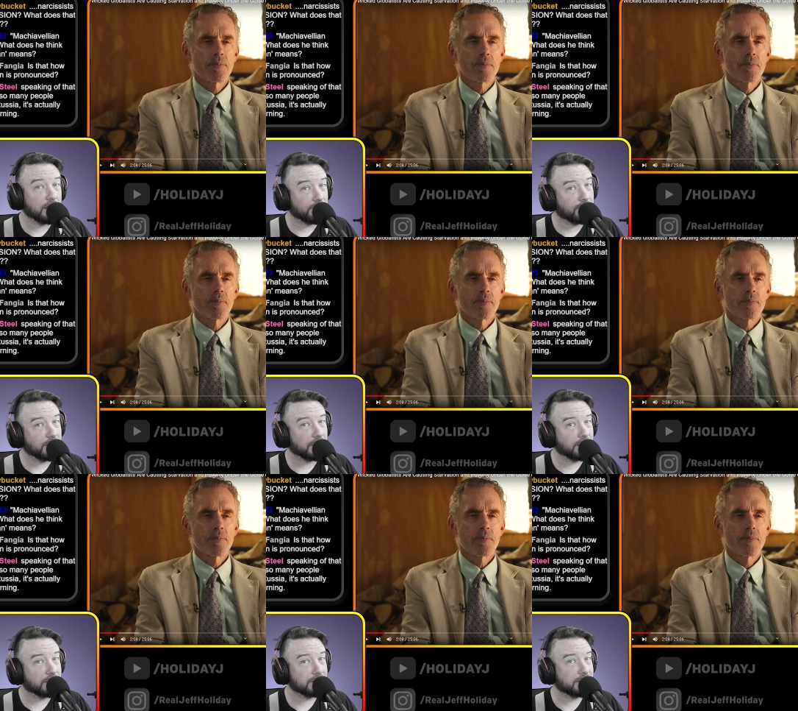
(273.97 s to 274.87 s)
Speaker 1: of
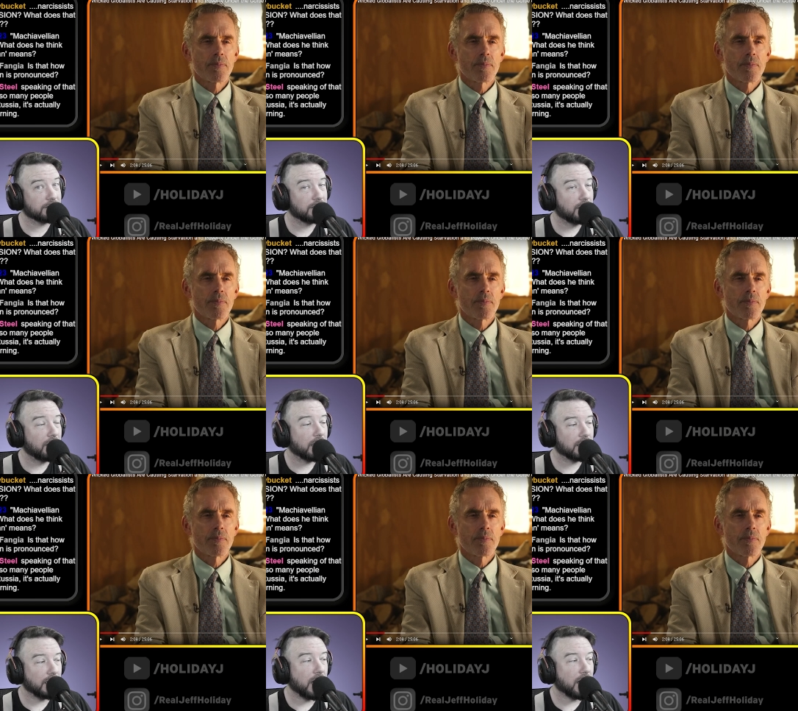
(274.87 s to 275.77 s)
things. A
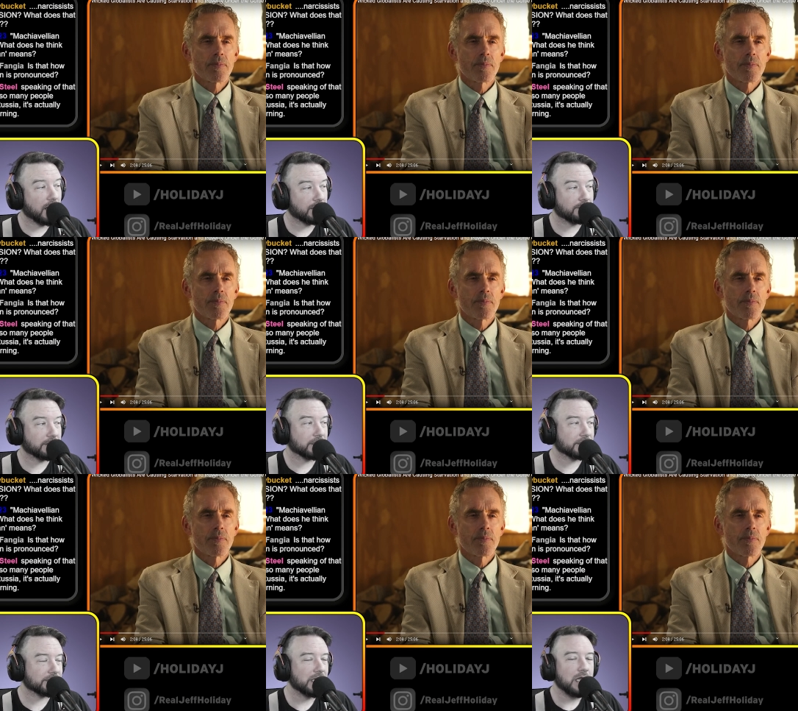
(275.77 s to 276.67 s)
lot of
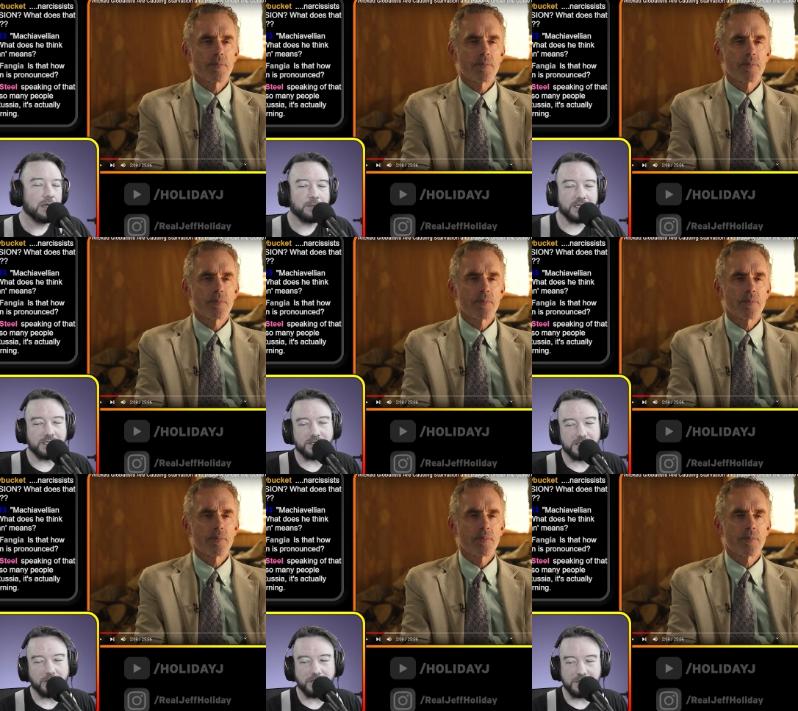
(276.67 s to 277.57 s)
things. But it's
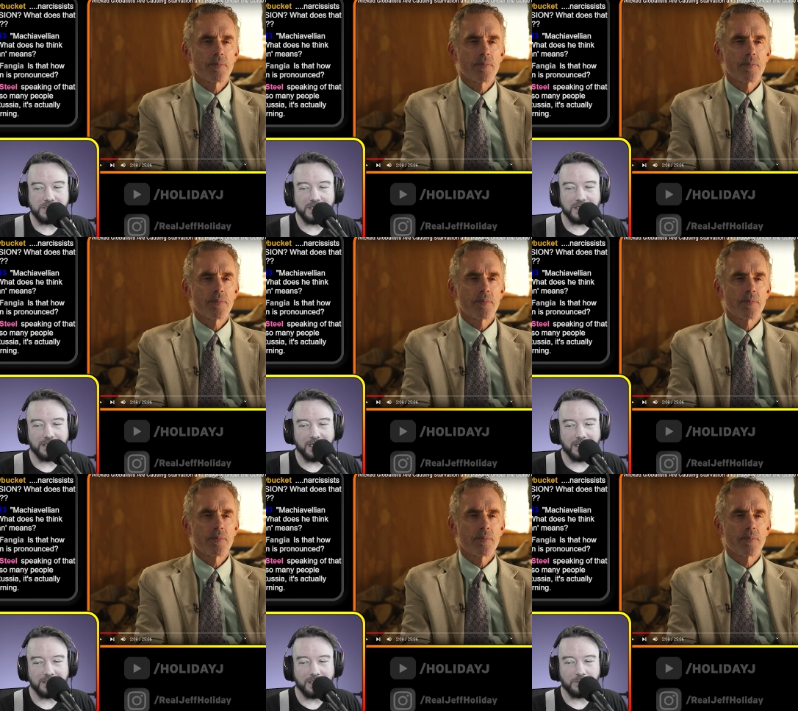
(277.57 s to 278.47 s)
also interesting
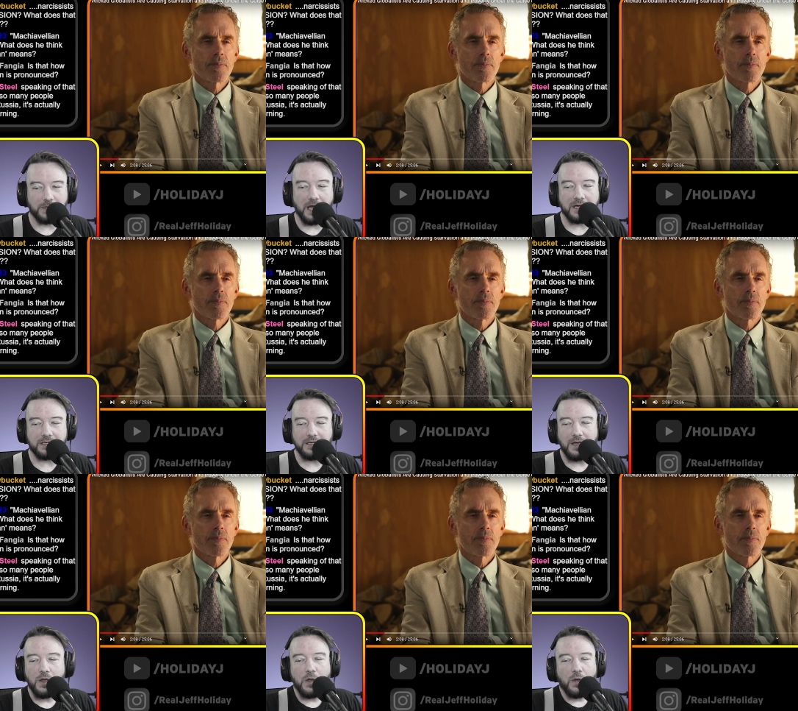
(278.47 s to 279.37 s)
that, that we're not
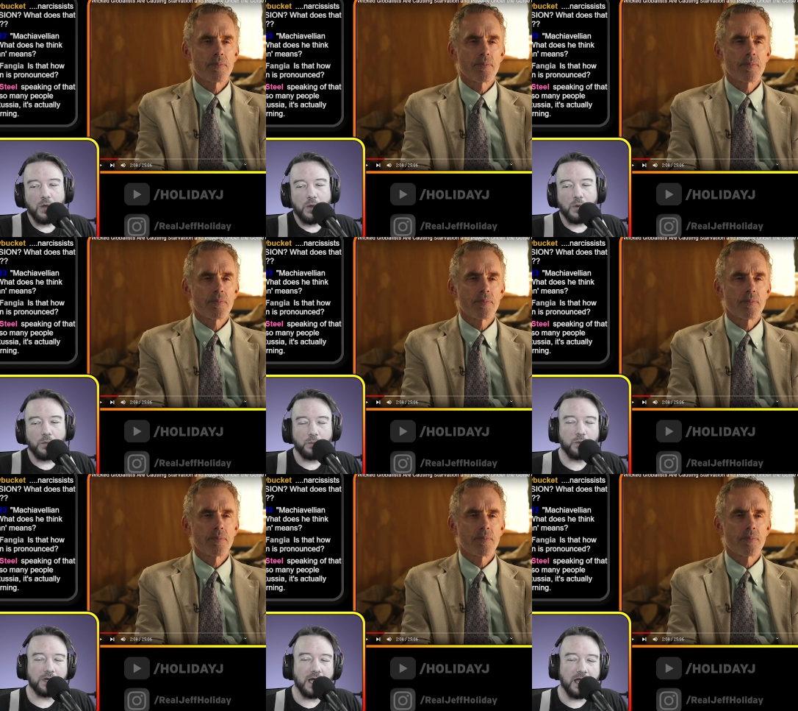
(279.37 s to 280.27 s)

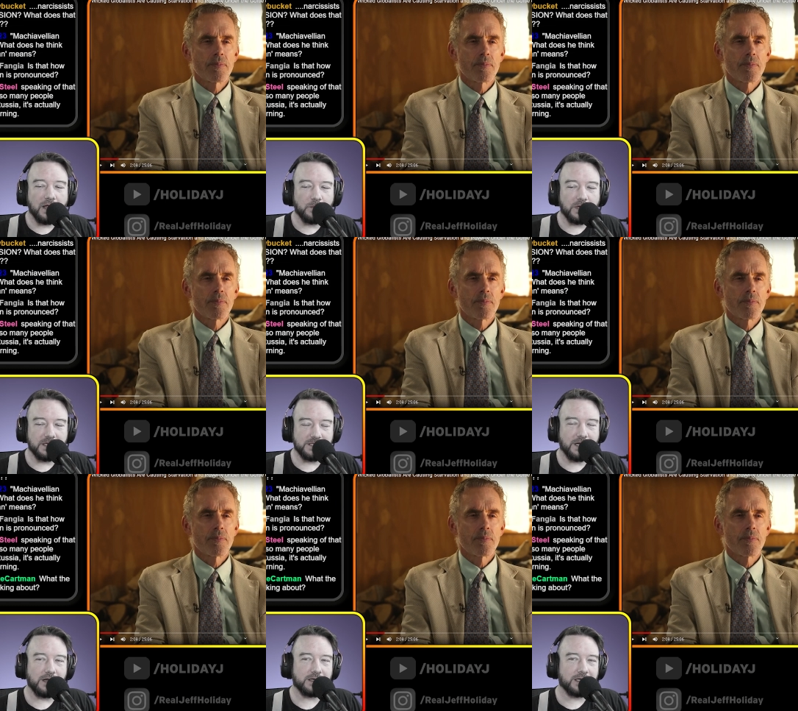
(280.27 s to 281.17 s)
we're not we're not
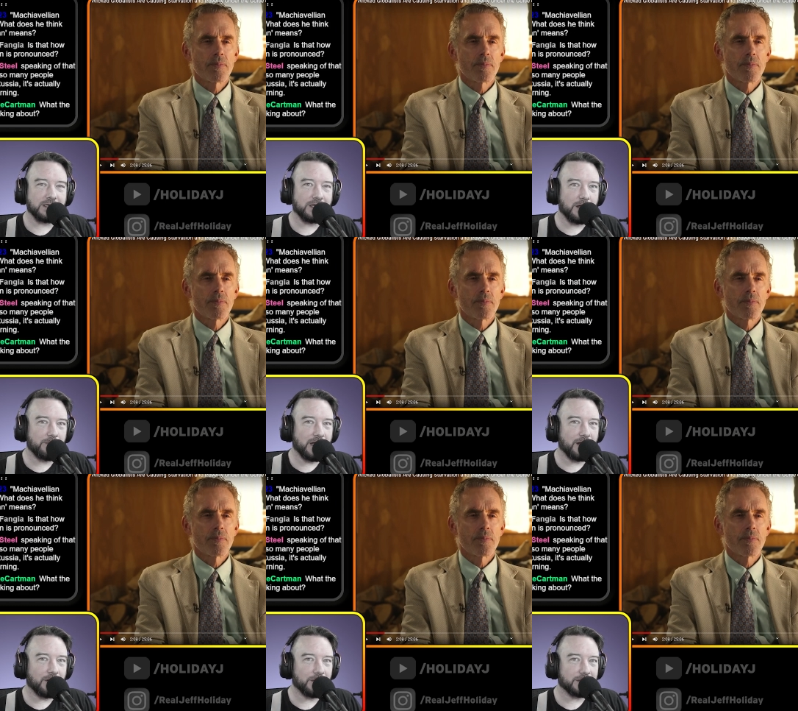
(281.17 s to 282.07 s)
talking
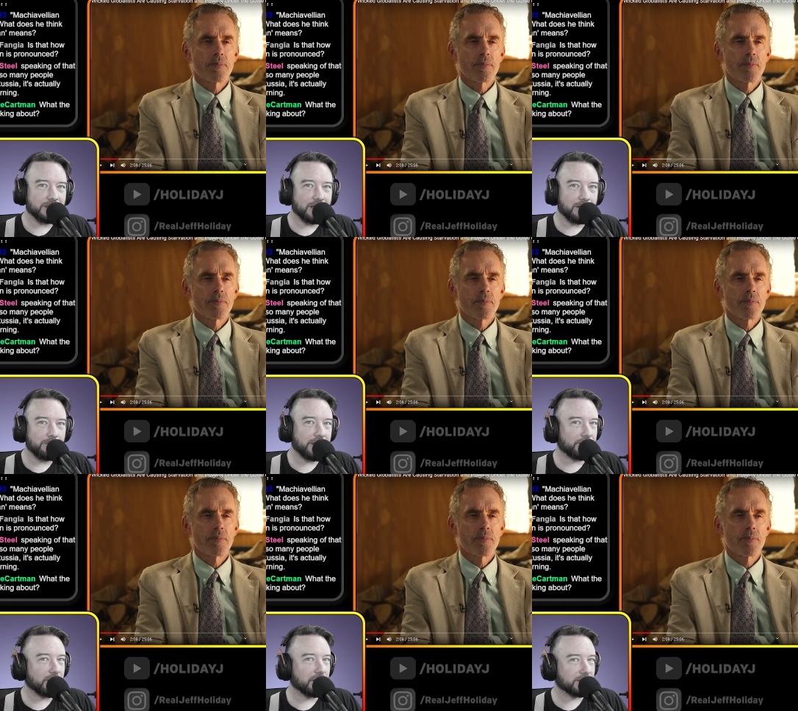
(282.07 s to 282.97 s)
about a
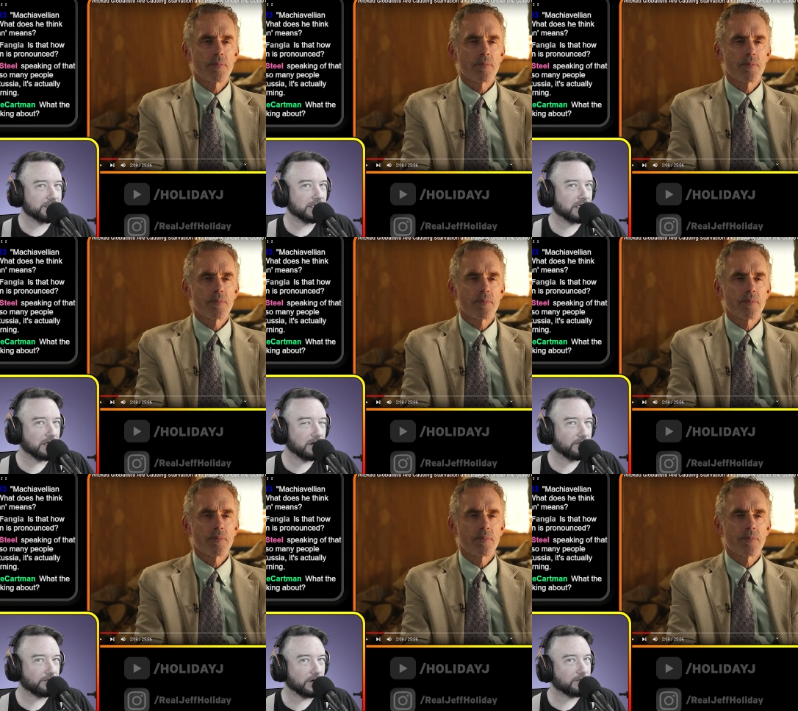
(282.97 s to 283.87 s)
methodology
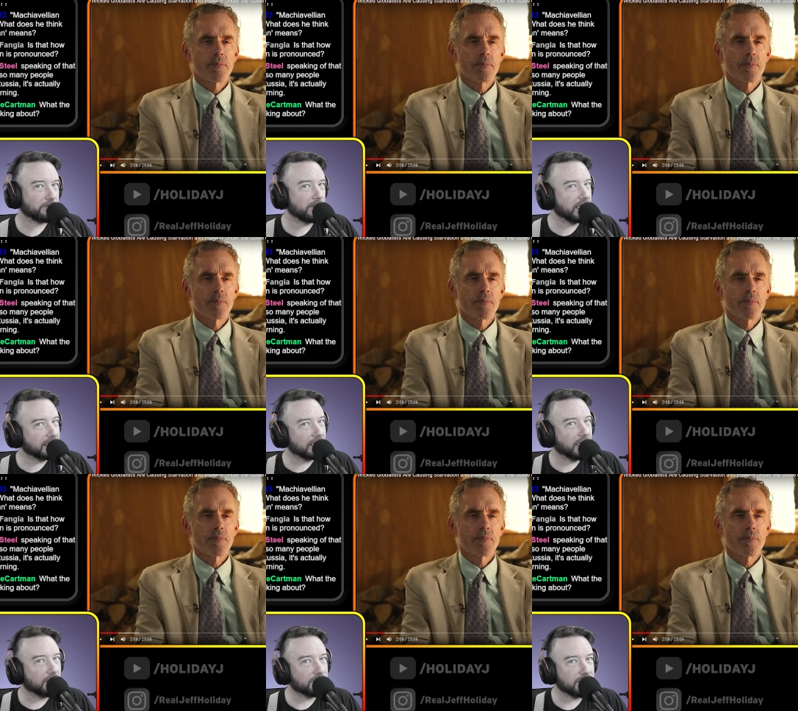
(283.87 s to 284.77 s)
of of making
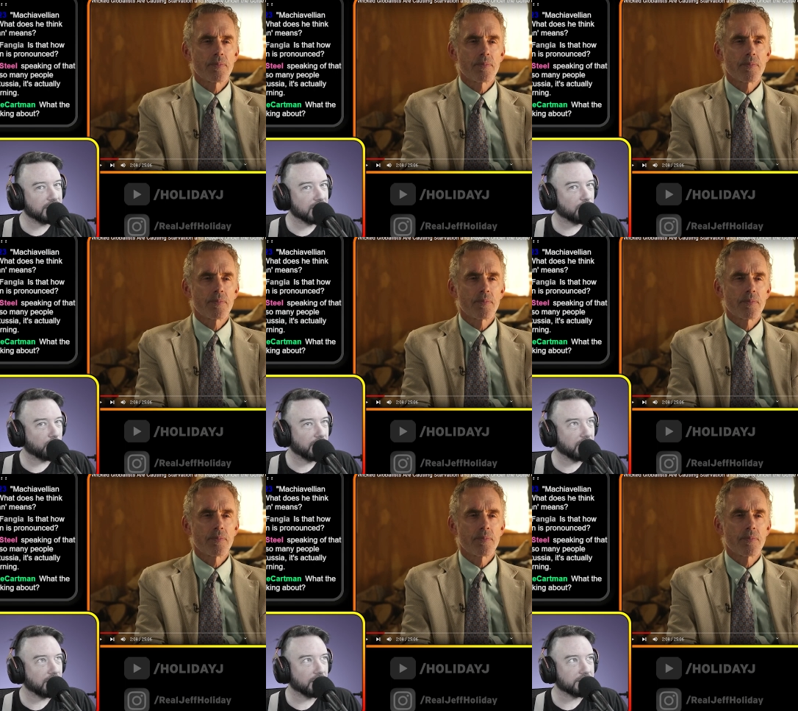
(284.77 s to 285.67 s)
energy that
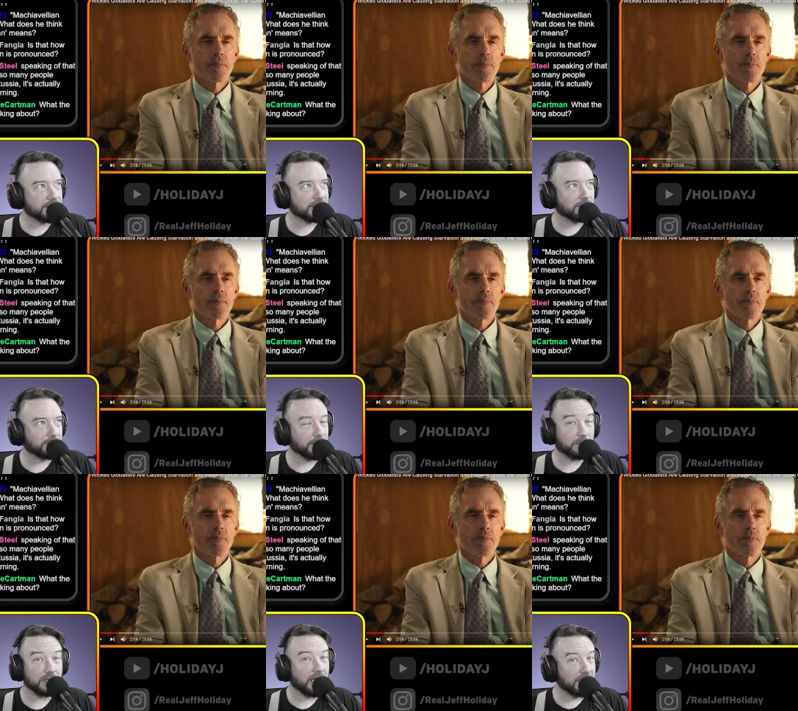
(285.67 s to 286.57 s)
we are just simply
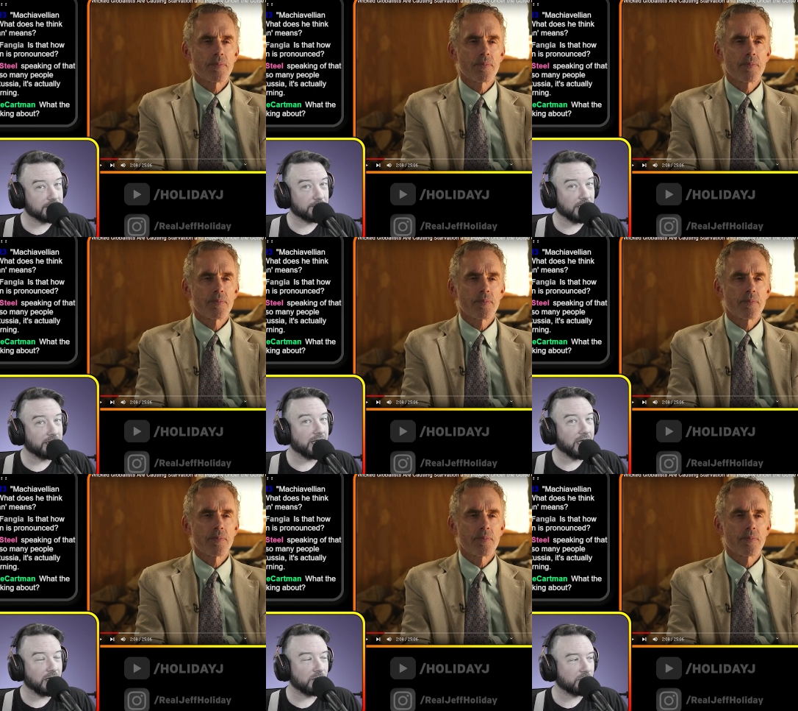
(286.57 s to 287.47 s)
reliant upon
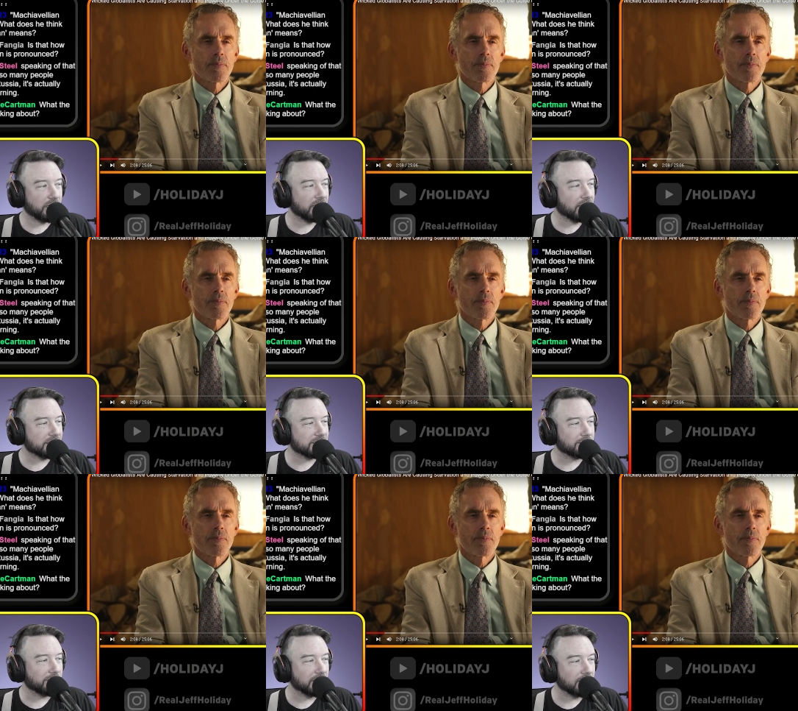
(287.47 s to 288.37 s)
now it has to
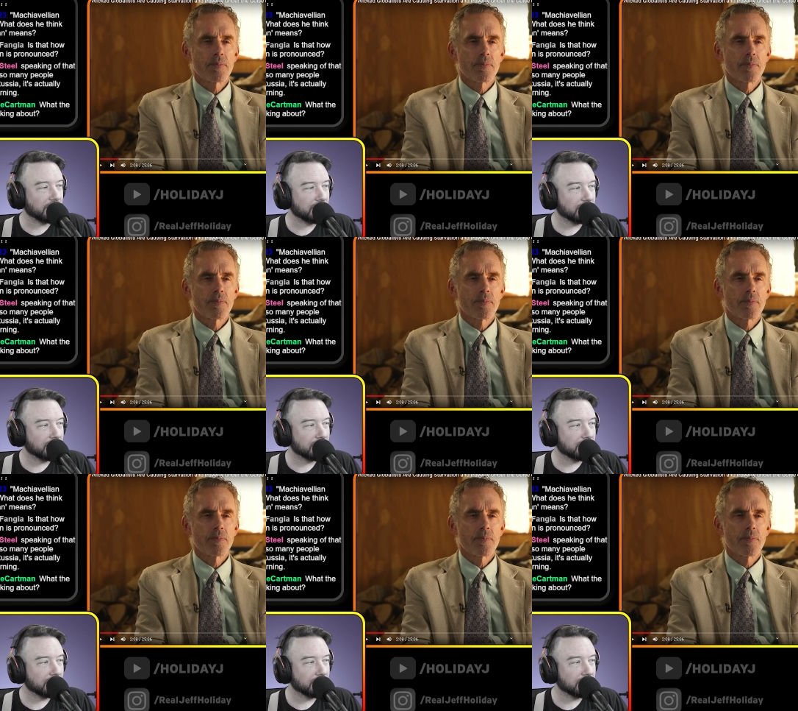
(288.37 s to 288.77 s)
be